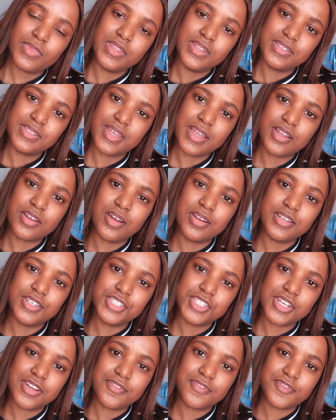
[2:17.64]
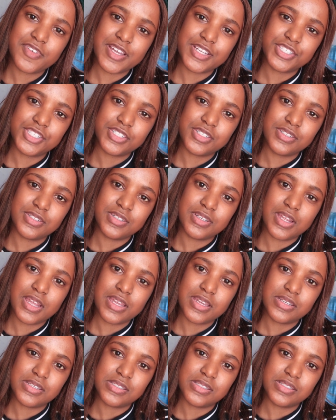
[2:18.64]
the psychology of fashion
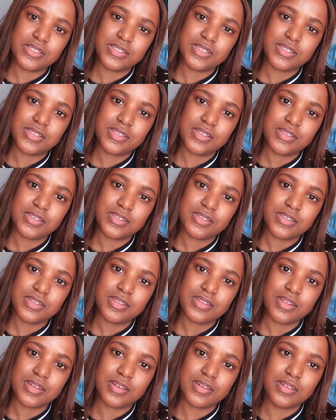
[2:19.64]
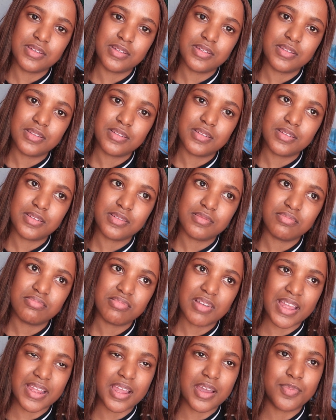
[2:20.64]
is
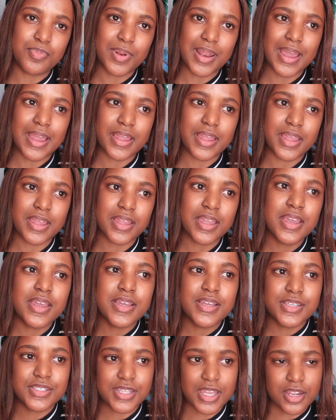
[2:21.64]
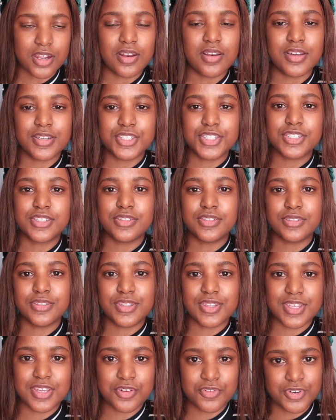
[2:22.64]
applying psychological
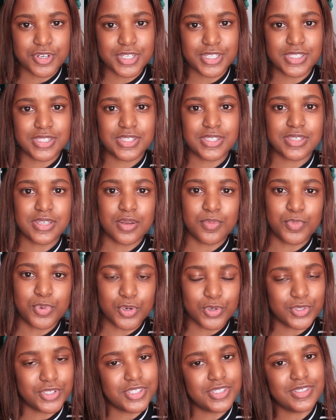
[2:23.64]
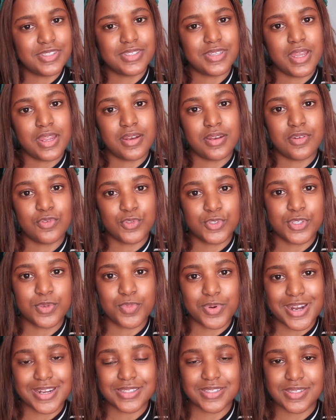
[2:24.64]
theories, approaches, and also
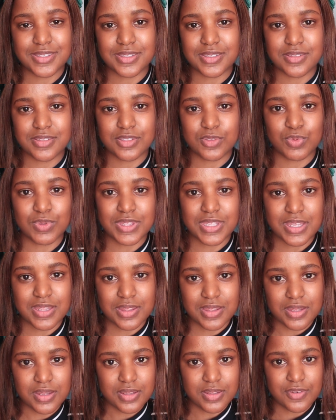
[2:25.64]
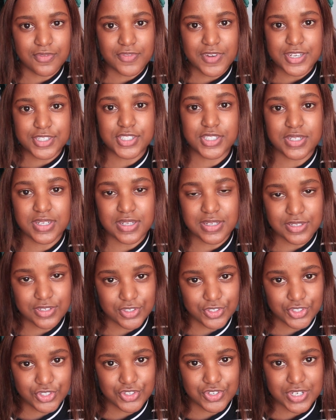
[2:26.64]
practices within the fashion
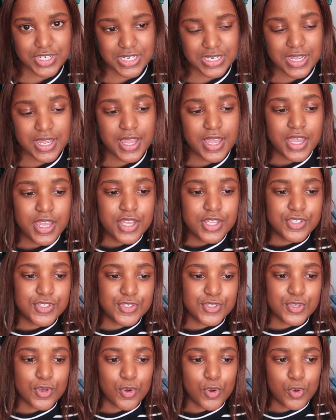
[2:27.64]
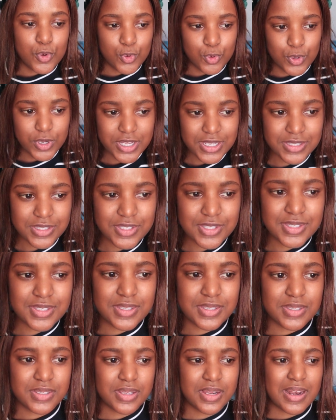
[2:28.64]
industry. So
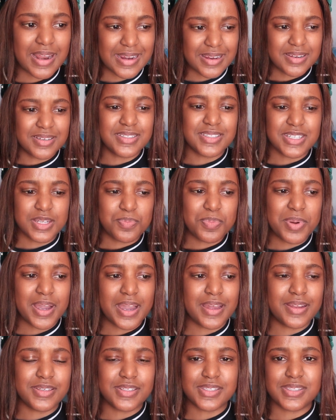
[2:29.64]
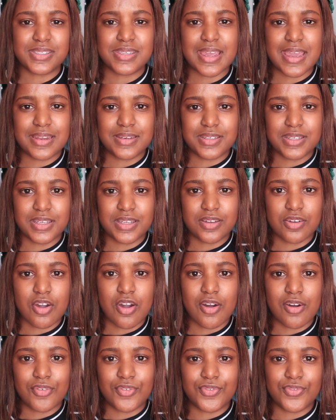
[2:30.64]
it's like a deeper understanding
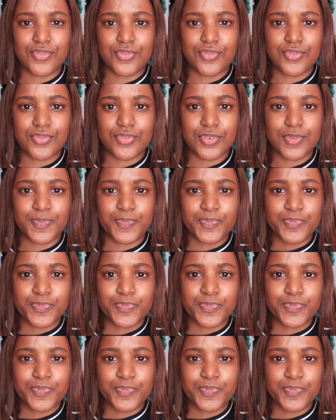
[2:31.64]
of